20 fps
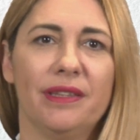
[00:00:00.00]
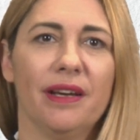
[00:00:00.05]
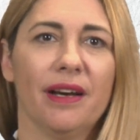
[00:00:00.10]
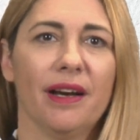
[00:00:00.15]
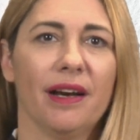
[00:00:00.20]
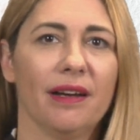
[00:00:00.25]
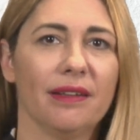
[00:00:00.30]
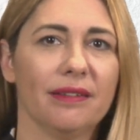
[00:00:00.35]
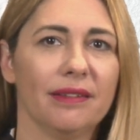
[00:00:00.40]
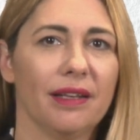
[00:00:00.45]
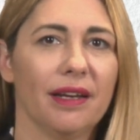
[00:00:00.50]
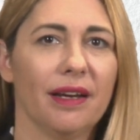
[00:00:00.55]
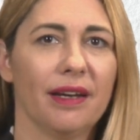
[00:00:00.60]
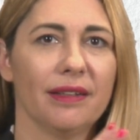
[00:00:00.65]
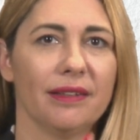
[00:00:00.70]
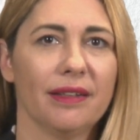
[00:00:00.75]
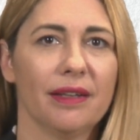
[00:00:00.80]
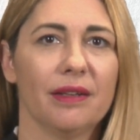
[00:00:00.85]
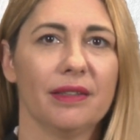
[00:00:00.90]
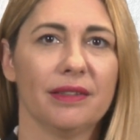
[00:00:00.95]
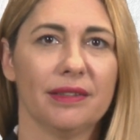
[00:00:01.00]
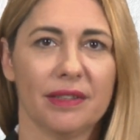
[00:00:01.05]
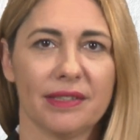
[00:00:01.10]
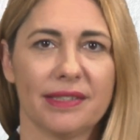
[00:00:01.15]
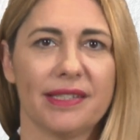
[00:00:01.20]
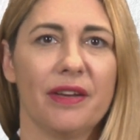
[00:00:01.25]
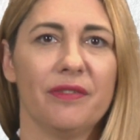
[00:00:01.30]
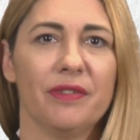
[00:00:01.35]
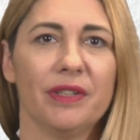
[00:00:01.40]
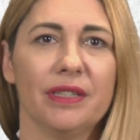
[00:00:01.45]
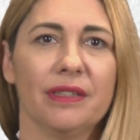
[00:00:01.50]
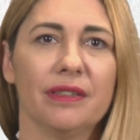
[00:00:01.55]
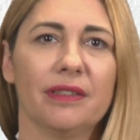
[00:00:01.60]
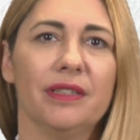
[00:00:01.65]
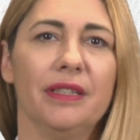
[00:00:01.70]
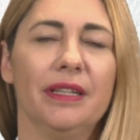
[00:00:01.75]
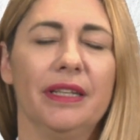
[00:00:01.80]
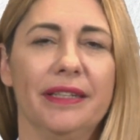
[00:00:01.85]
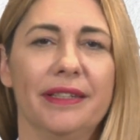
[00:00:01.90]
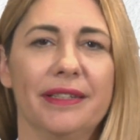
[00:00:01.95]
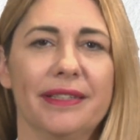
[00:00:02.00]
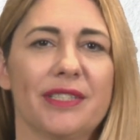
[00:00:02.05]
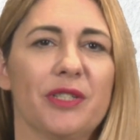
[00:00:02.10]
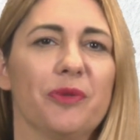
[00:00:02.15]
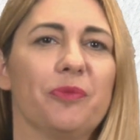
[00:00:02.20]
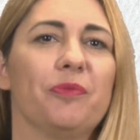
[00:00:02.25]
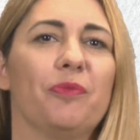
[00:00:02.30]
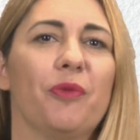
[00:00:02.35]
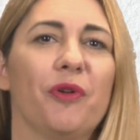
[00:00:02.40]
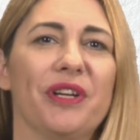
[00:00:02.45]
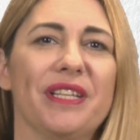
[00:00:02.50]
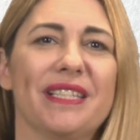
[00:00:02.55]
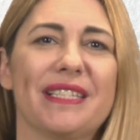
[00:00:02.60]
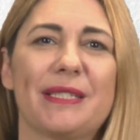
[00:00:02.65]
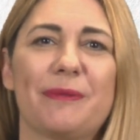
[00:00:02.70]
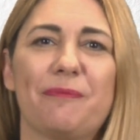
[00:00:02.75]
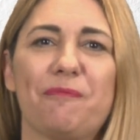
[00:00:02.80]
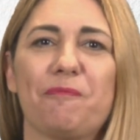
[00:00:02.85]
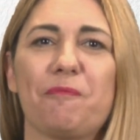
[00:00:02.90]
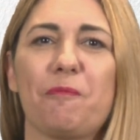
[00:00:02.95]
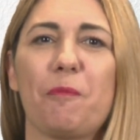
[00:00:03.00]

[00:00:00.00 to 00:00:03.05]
the 7 key leadership points.